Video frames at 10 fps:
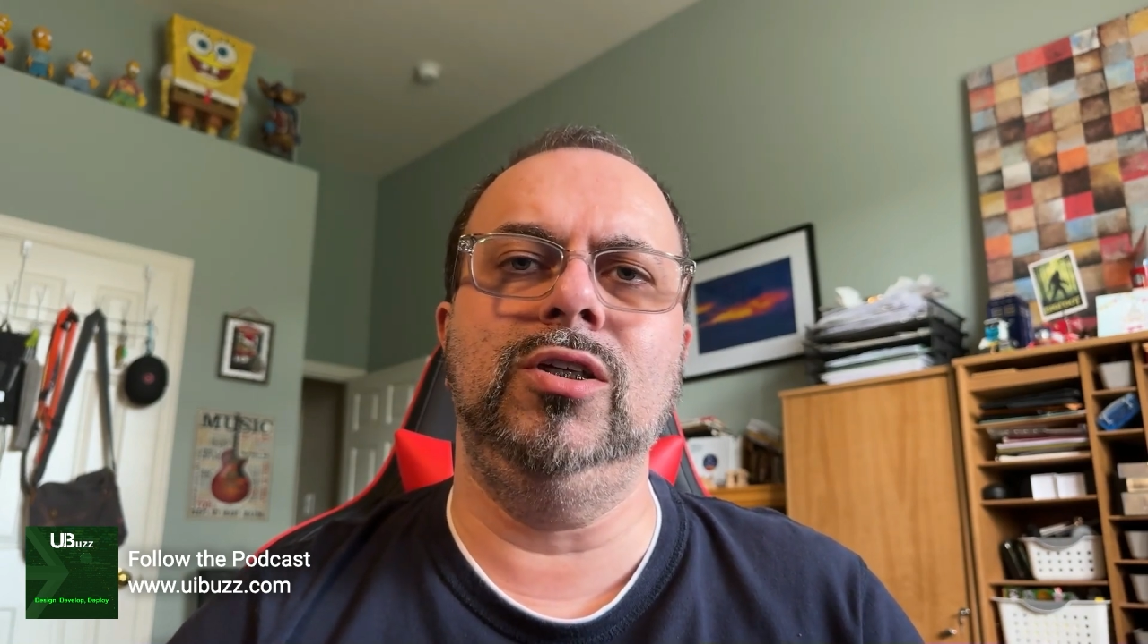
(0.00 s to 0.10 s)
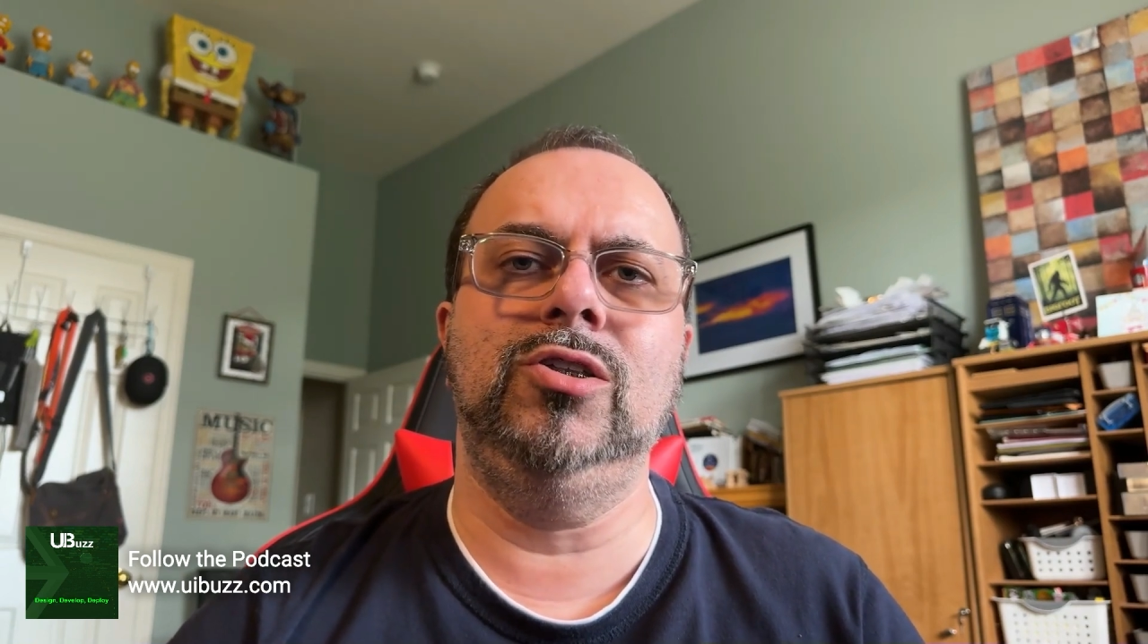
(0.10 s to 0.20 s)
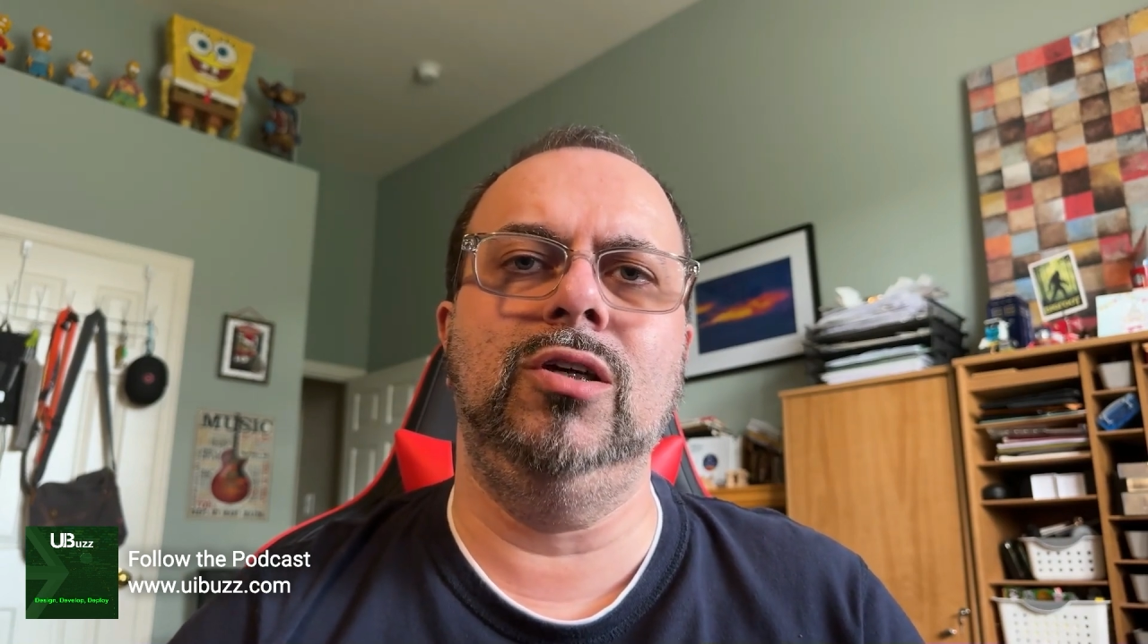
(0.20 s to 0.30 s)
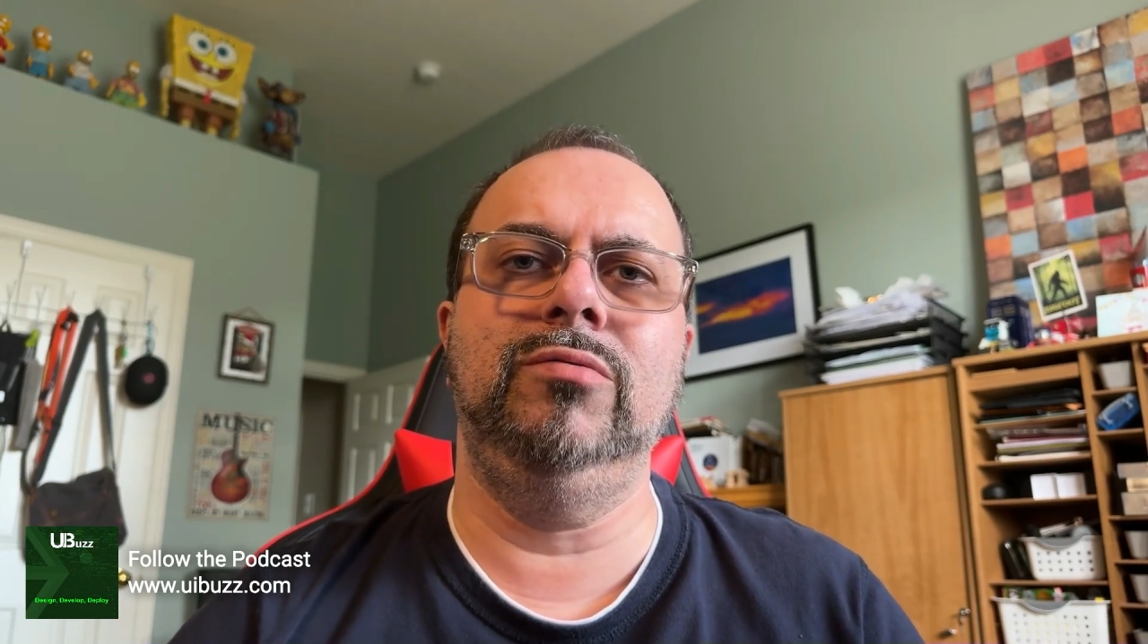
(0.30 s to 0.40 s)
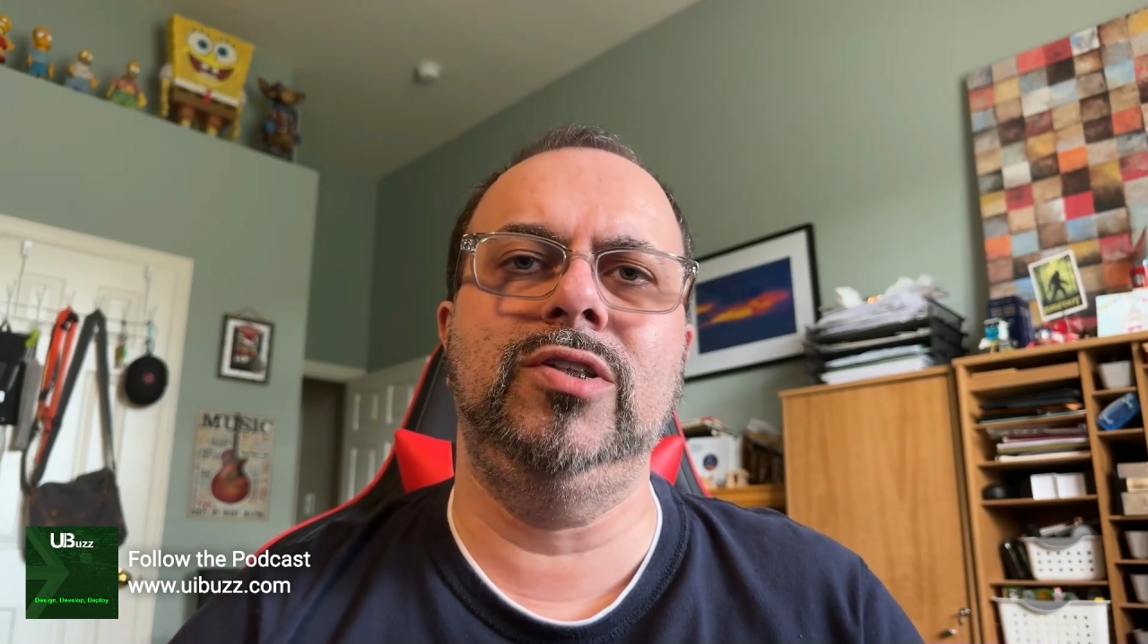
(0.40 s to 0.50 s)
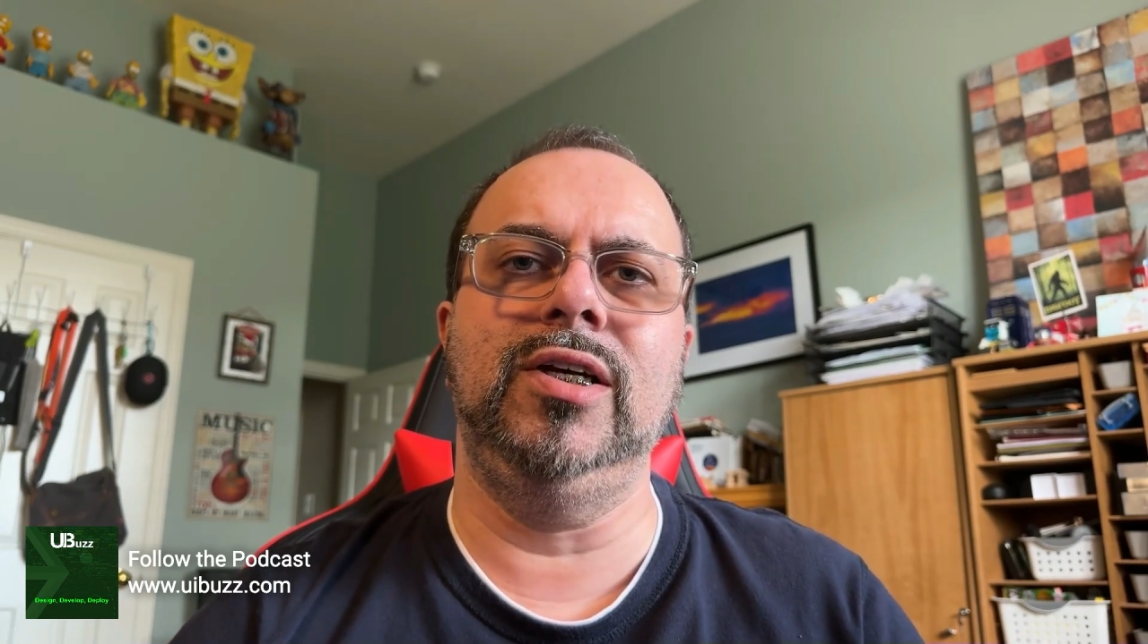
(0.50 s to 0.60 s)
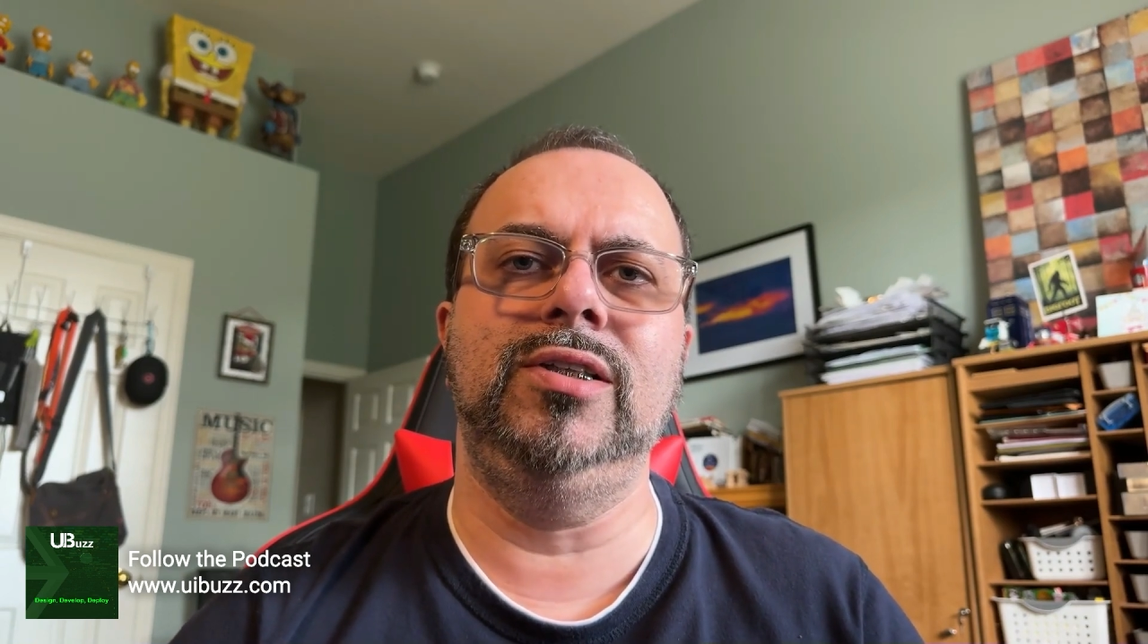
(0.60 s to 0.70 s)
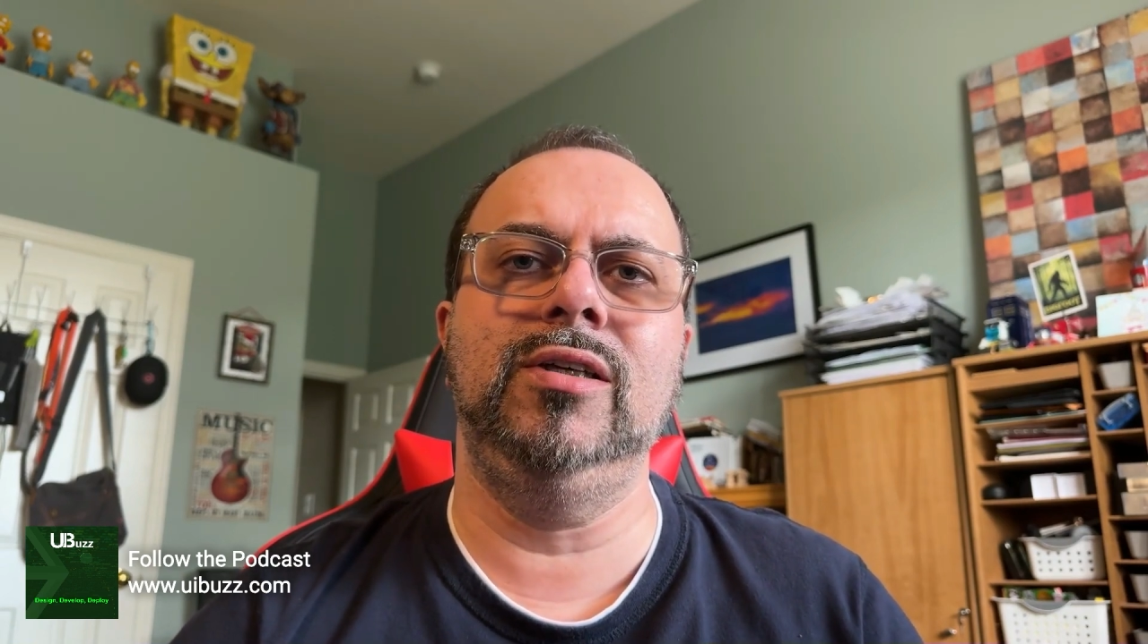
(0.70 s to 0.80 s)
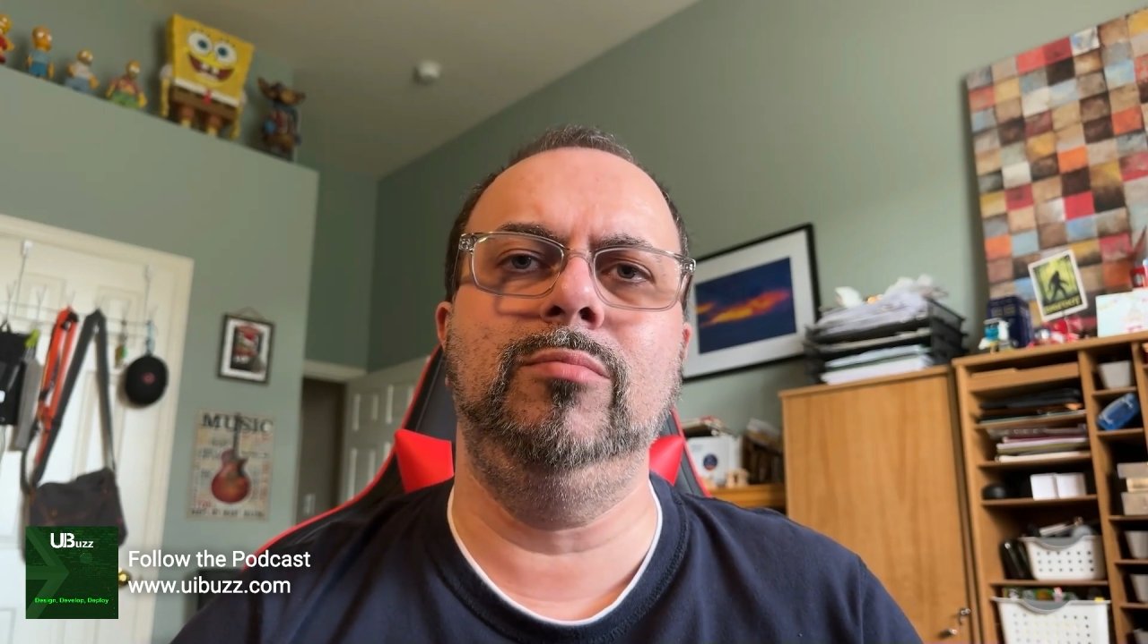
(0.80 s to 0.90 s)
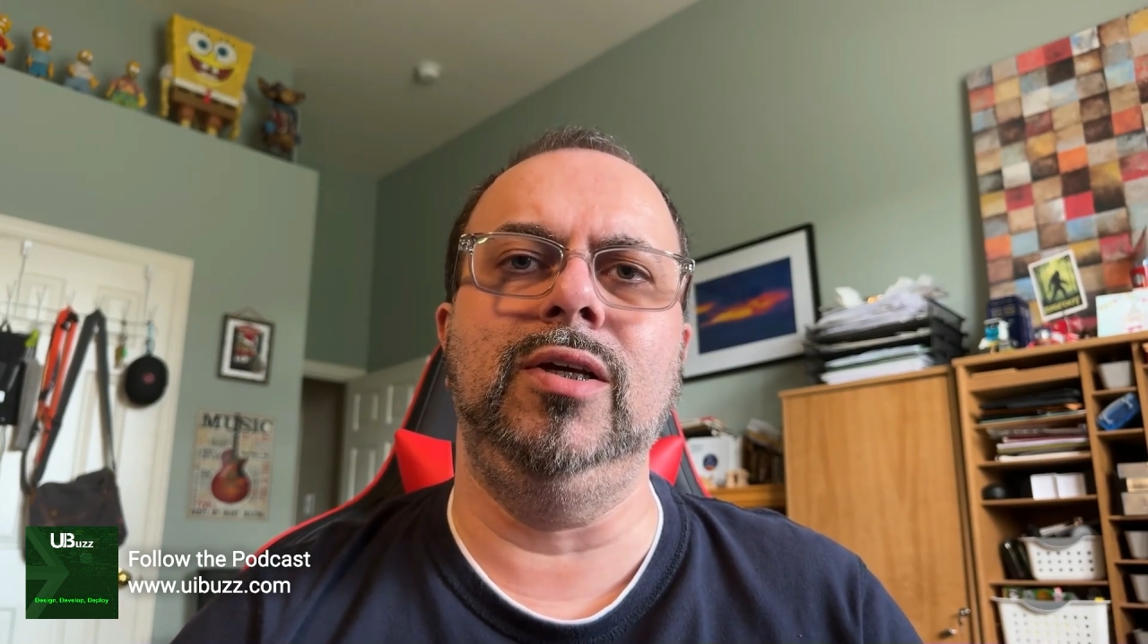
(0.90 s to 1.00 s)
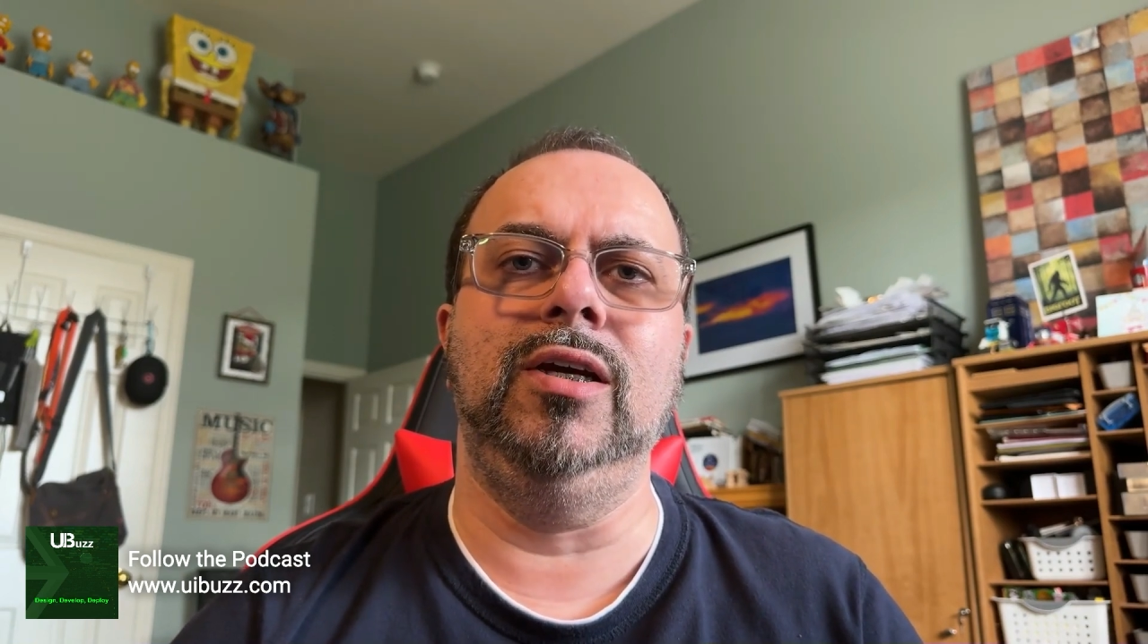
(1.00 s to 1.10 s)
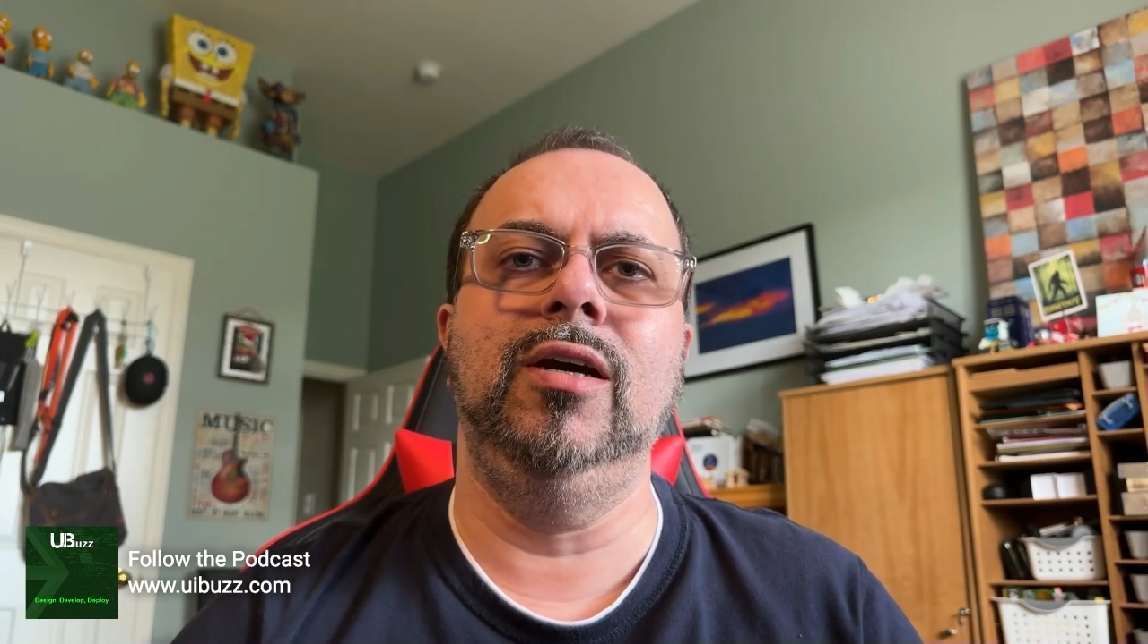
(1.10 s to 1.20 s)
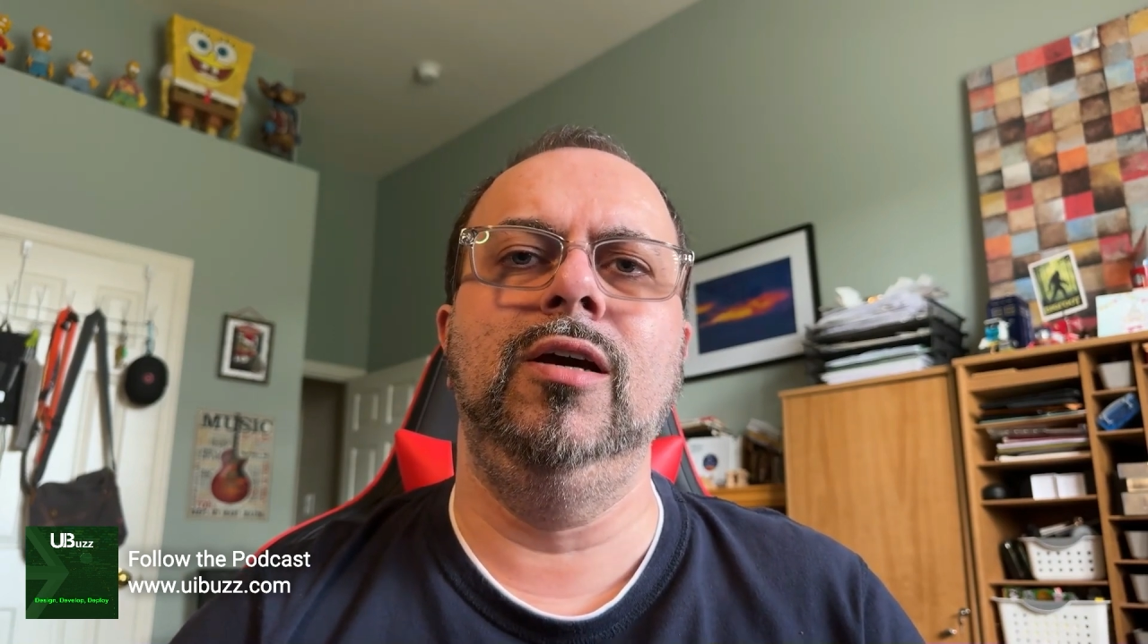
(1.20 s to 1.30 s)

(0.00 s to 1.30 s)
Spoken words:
a server-side something.